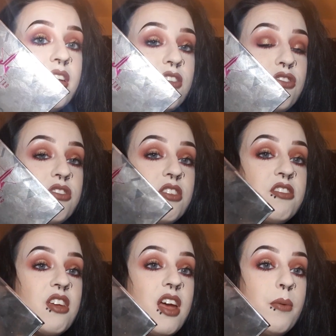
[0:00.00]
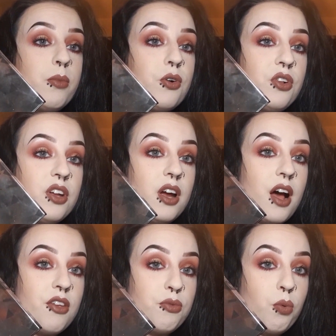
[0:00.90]
It's just the same colour
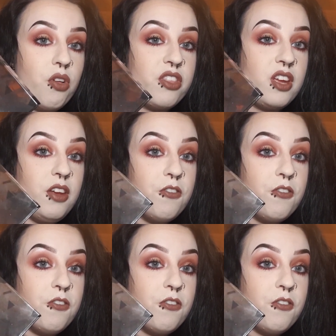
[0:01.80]
as what the